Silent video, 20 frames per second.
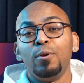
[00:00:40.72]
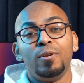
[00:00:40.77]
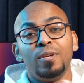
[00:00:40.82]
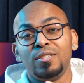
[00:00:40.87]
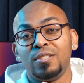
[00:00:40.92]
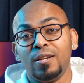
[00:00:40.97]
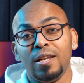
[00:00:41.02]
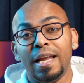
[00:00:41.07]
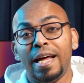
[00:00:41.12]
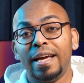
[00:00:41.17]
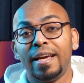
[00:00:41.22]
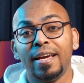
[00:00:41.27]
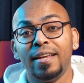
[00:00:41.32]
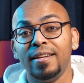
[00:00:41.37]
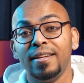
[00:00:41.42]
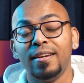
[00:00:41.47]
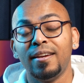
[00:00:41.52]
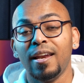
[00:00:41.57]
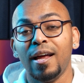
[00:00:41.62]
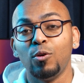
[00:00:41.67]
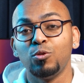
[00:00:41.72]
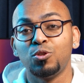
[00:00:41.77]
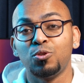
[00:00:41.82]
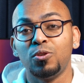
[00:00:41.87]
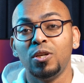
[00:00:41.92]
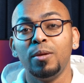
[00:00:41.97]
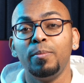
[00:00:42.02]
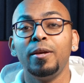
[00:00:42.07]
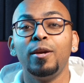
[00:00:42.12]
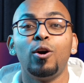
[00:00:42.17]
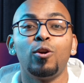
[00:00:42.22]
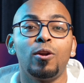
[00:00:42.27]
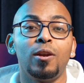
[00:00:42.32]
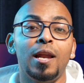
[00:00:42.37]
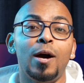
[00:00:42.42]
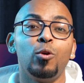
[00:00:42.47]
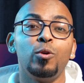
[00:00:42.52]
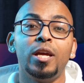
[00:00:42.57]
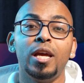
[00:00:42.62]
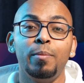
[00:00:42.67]
doesn't like any cloud streaming or
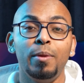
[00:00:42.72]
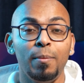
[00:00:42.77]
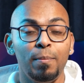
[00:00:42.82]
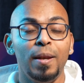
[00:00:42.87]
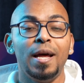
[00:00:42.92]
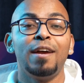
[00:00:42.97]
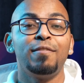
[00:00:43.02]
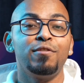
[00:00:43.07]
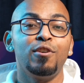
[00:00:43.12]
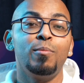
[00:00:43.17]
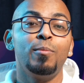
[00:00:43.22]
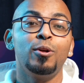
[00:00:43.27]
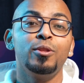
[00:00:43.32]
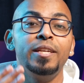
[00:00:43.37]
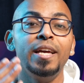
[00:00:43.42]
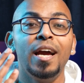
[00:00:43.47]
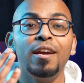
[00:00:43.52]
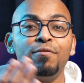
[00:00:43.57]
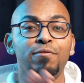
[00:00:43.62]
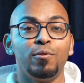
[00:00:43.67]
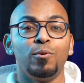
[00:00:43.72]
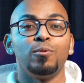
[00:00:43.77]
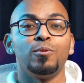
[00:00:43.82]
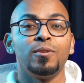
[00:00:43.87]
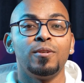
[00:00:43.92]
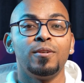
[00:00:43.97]
cloud gaming platform on the iPhone.